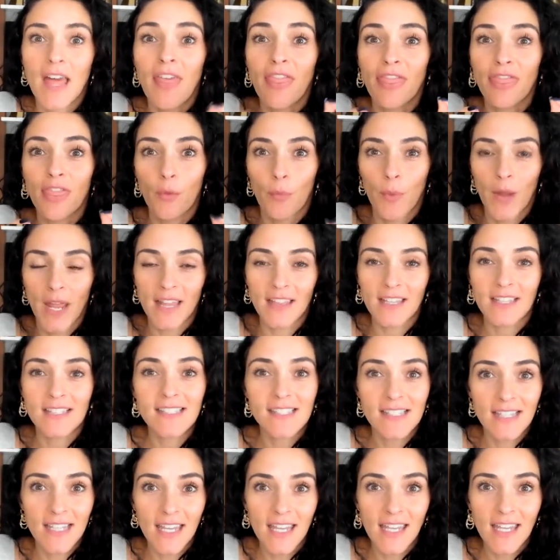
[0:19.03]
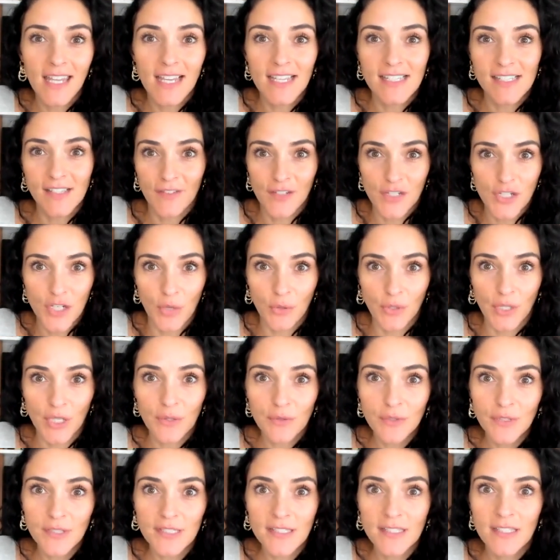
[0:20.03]
The waitlist link is in the show
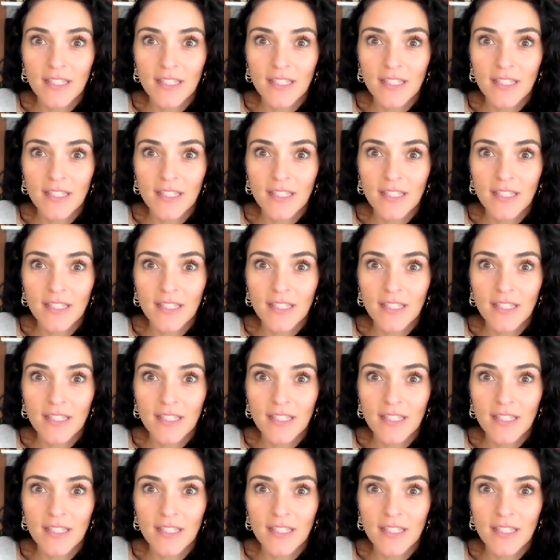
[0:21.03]
notes.